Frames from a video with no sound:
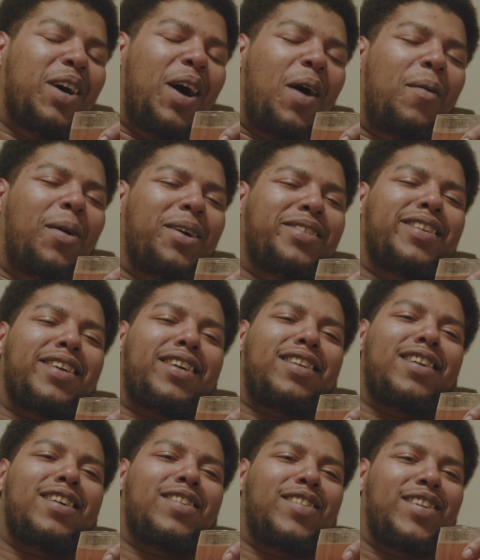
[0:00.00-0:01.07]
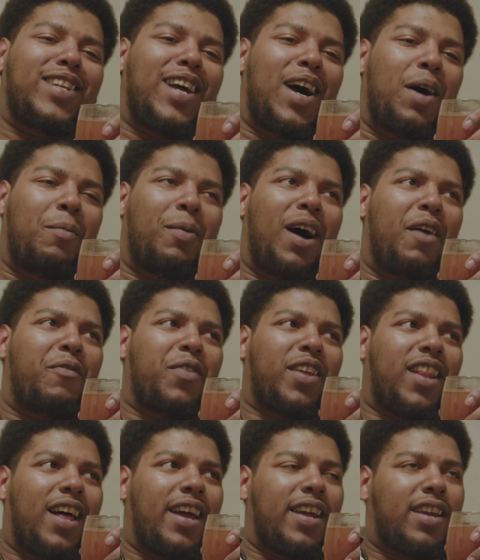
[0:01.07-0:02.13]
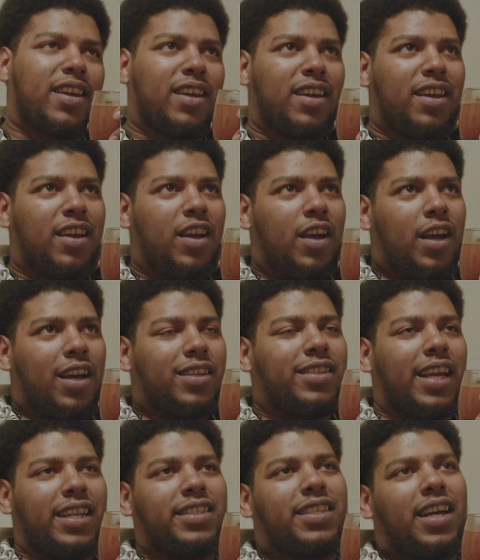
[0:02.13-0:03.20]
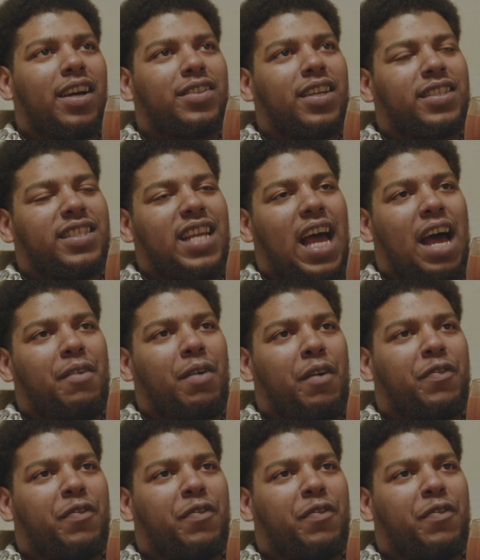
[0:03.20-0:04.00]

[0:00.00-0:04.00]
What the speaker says: I want to say clearly now, but I feel like Denzel doesn't have.